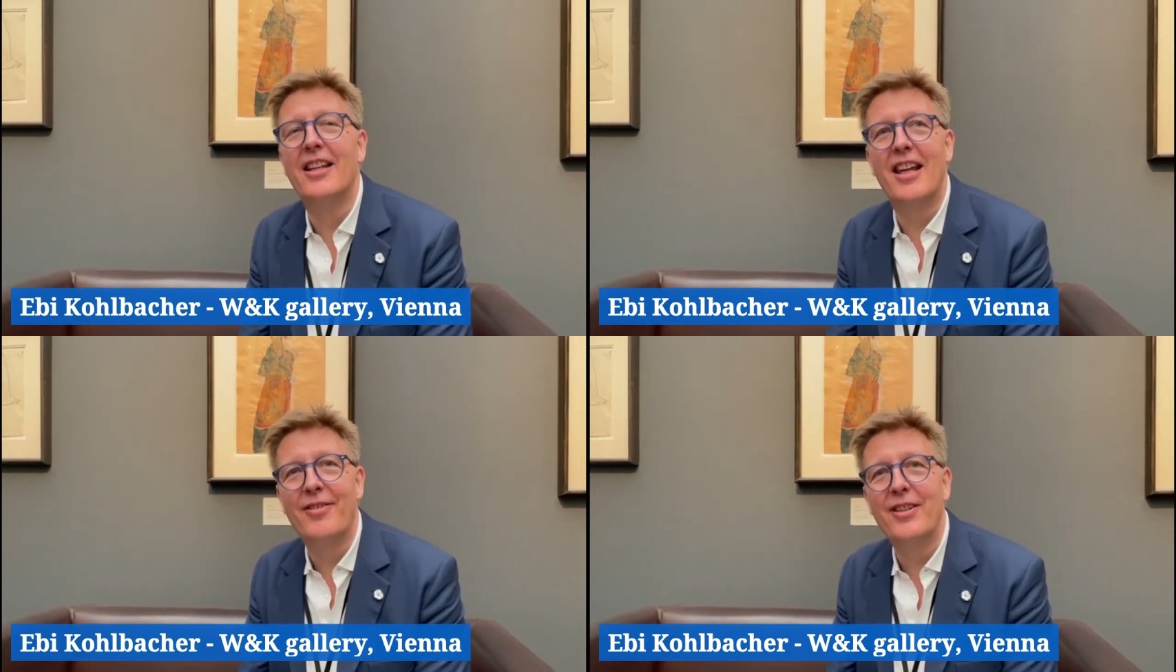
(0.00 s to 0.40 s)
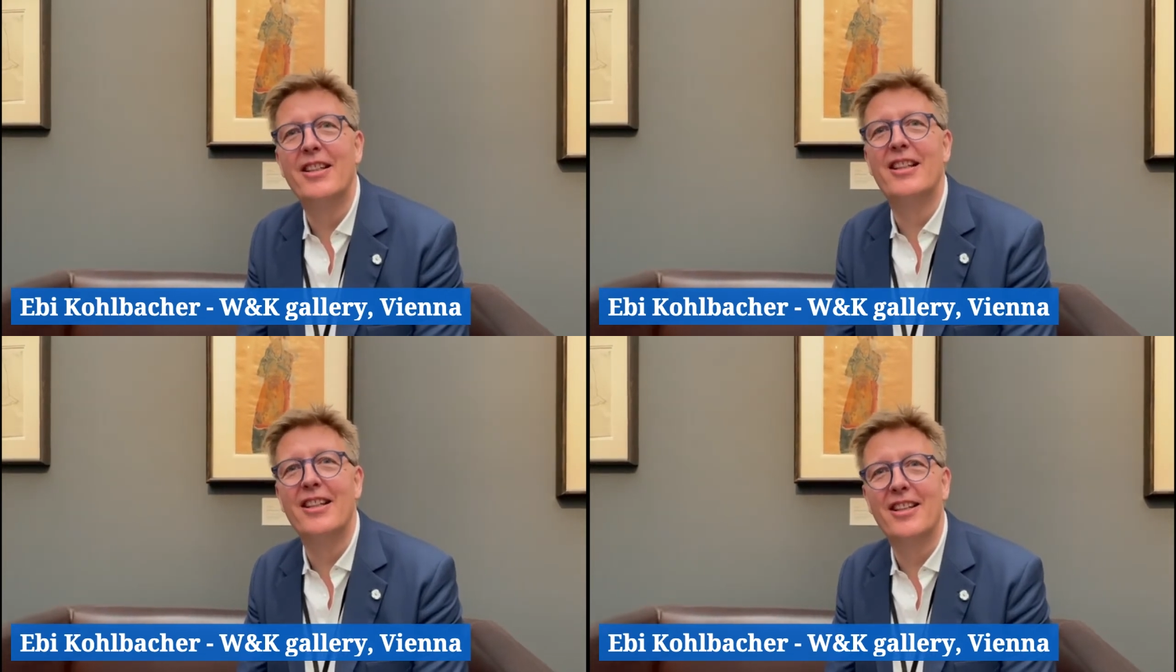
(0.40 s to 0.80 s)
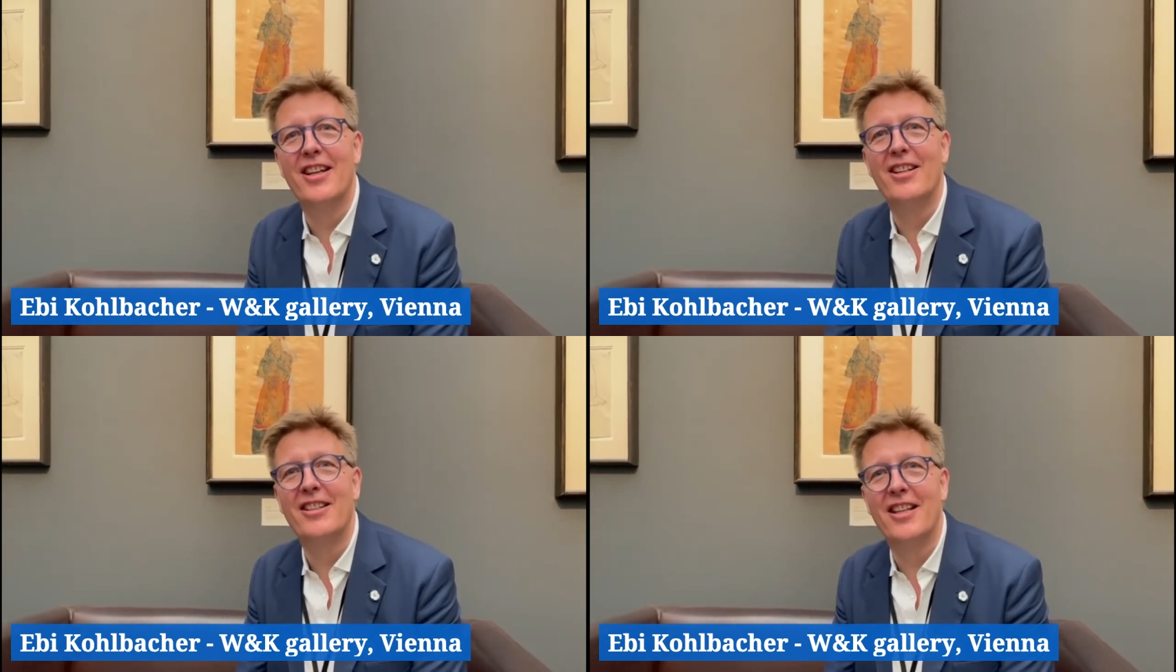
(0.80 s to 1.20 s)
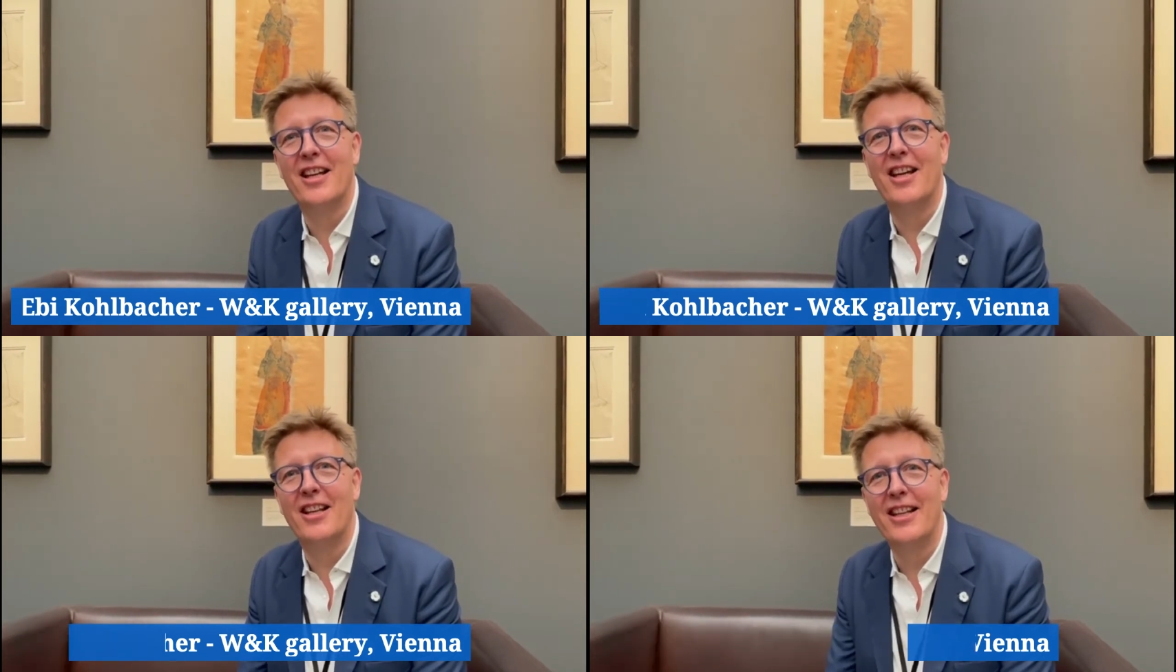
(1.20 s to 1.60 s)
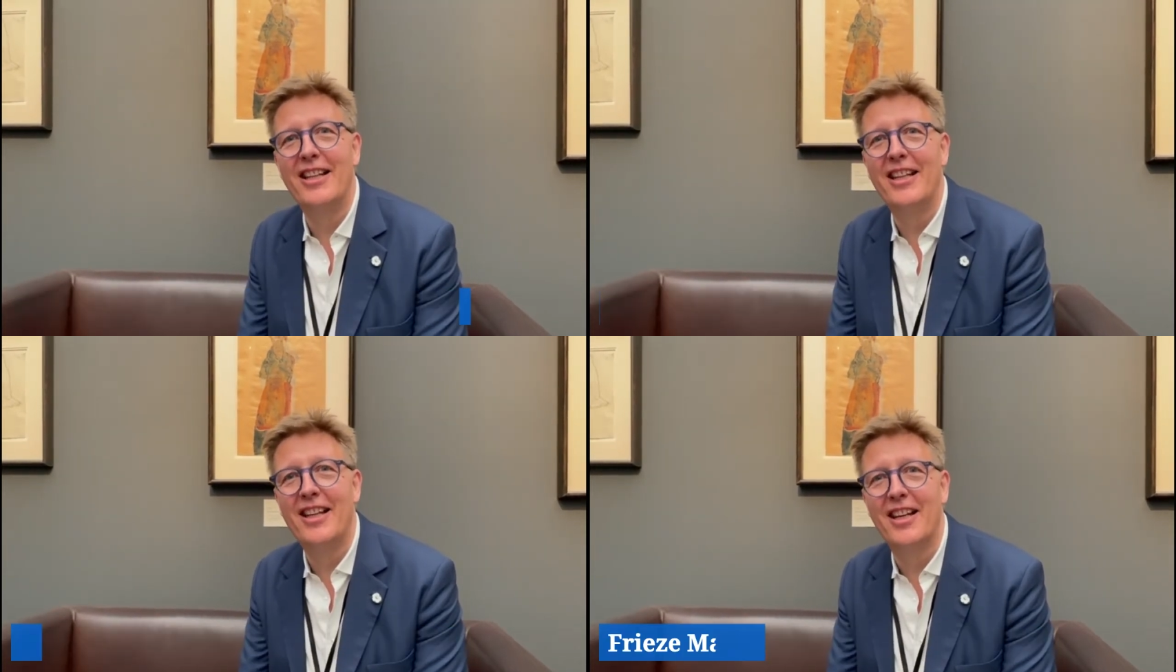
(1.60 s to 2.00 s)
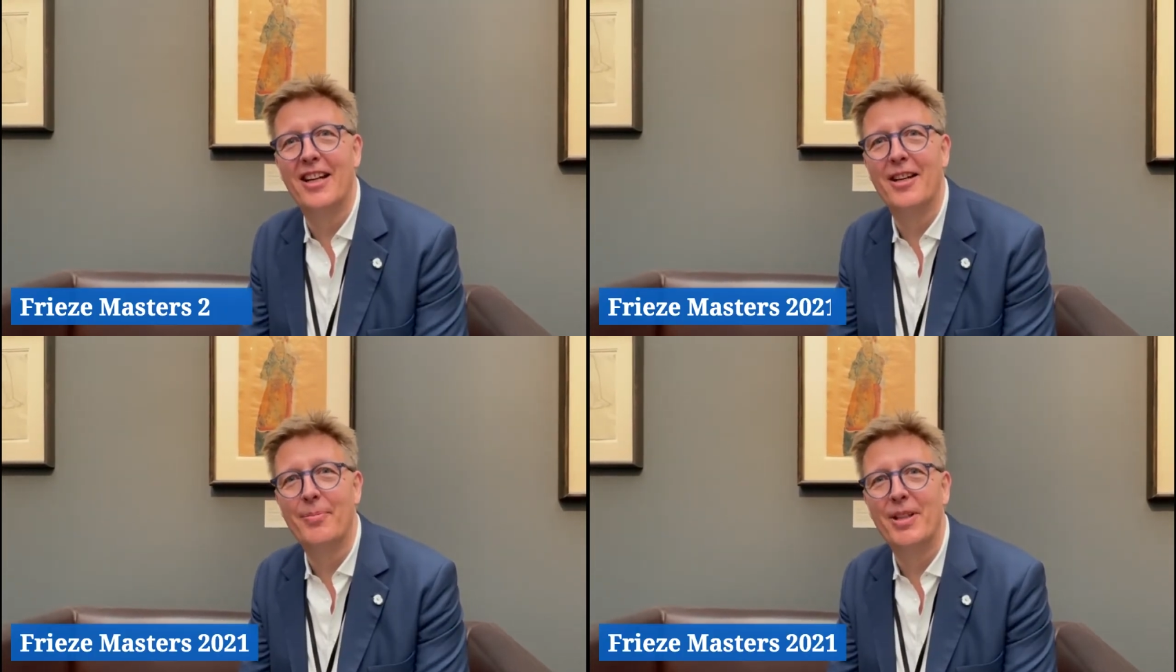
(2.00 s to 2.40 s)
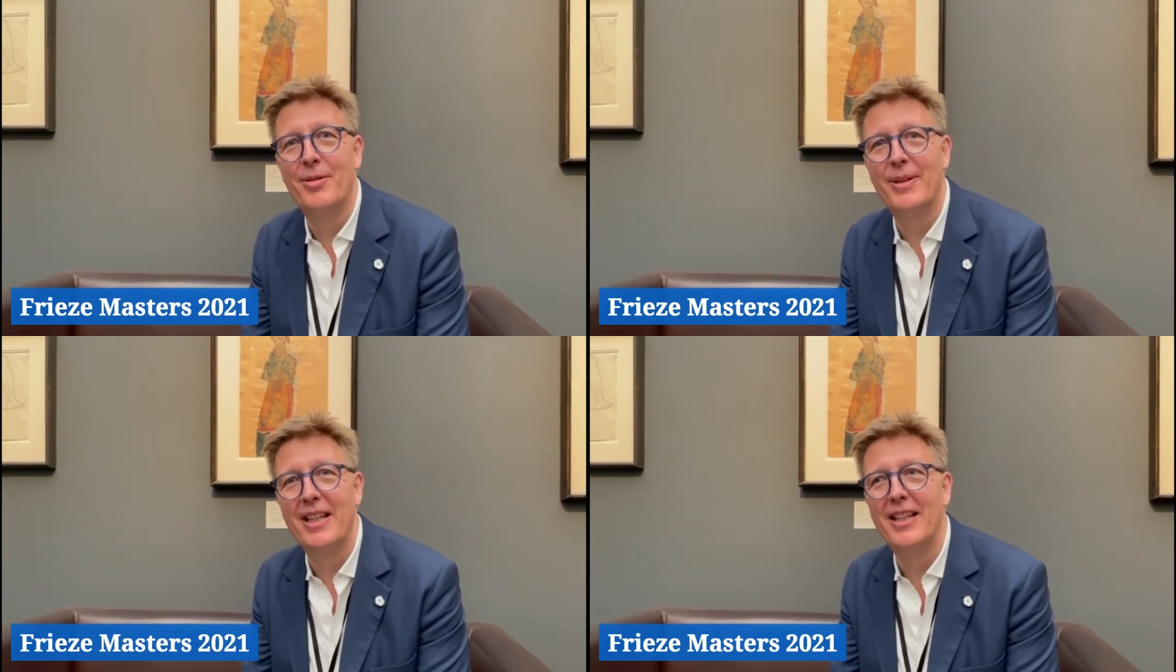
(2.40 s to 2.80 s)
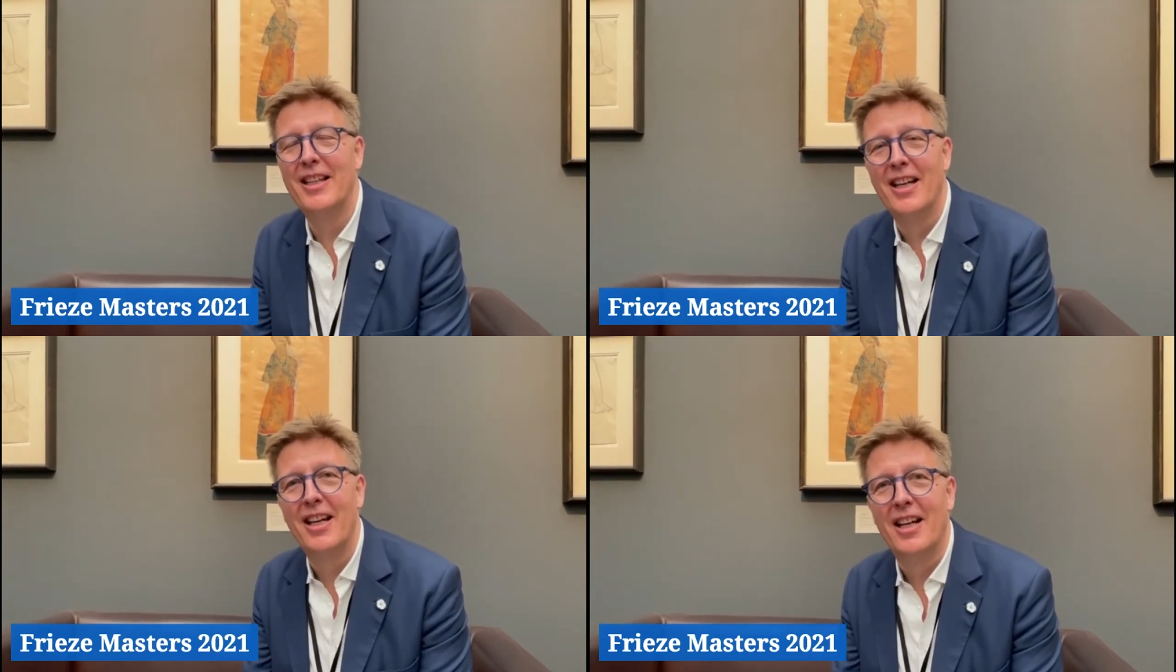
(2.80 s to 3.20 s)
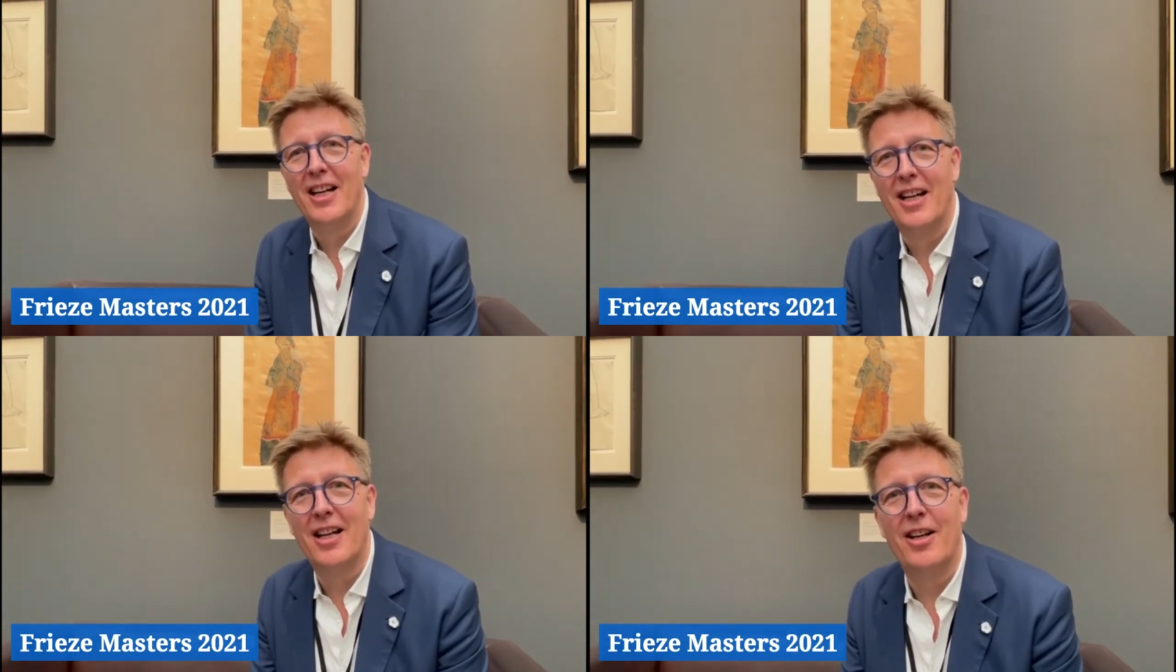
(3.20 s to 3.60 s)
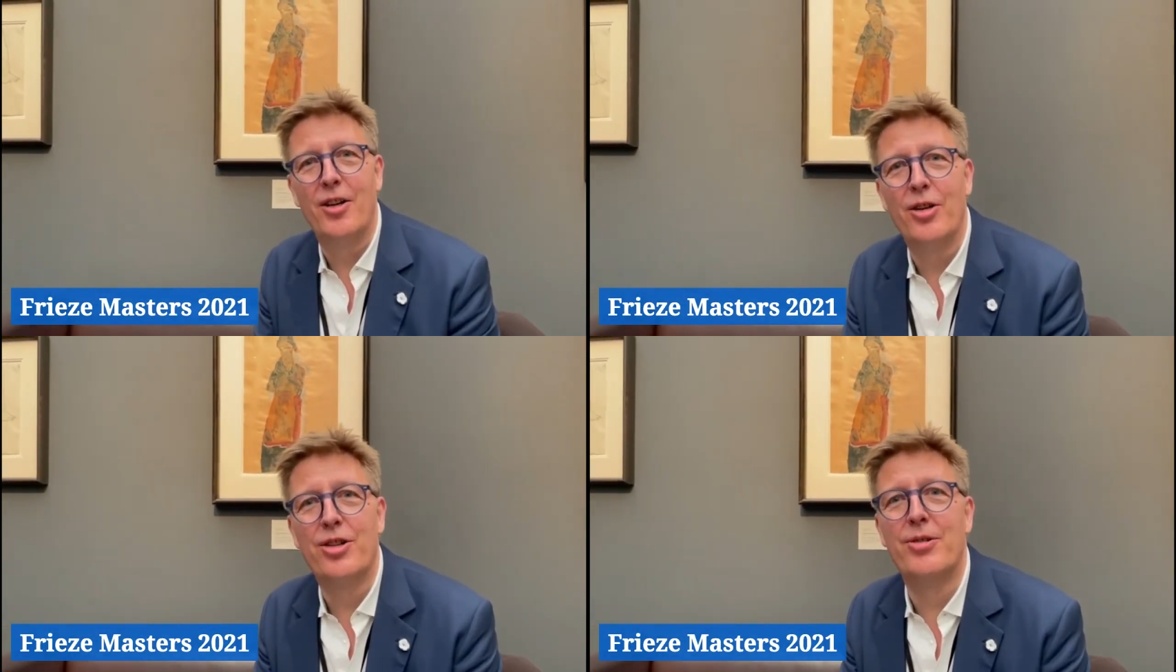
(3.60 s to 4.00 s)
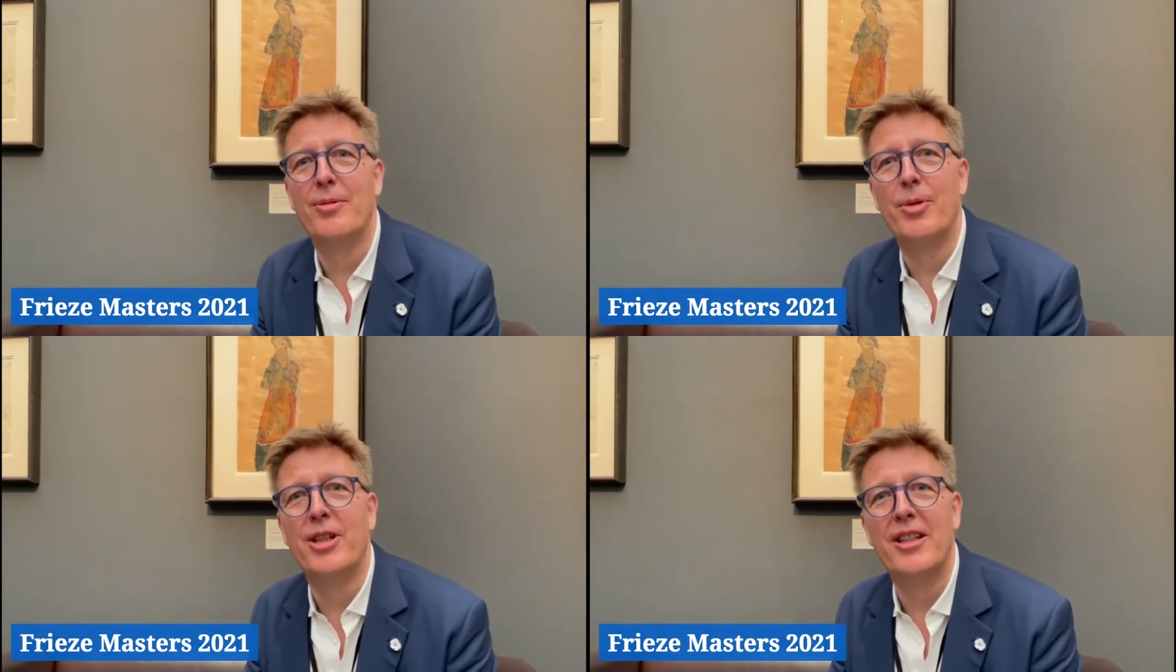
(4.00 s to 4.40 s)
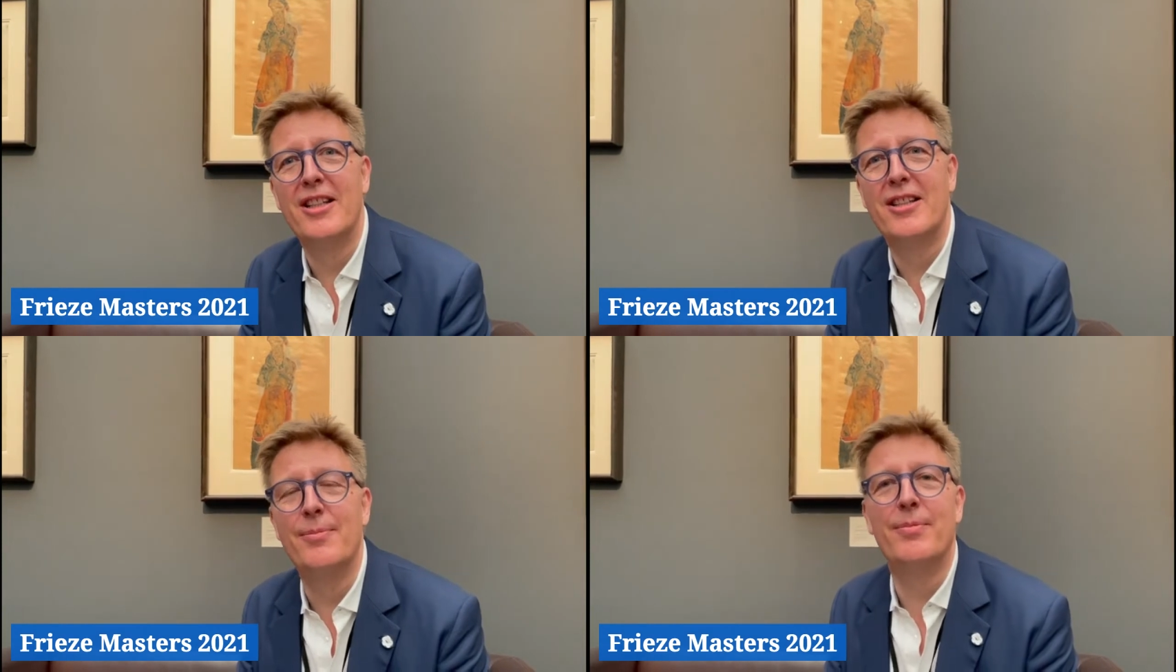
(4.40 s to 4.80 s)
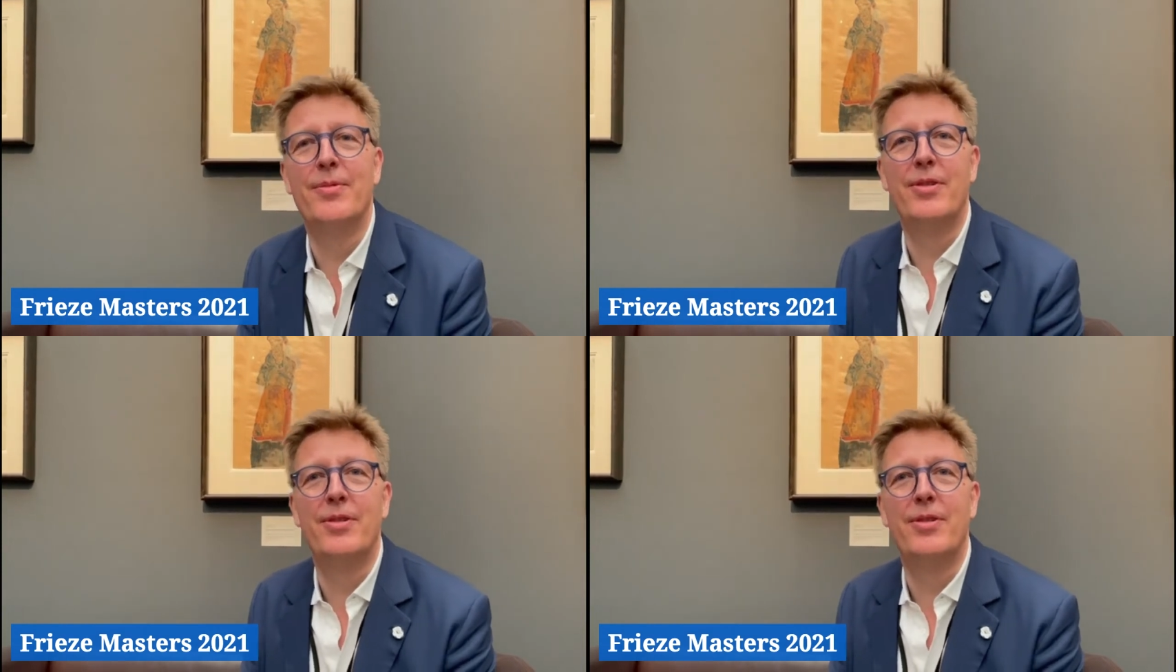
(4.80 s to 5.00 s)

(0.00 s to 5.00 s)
Definitely there is a link between Austrian modernism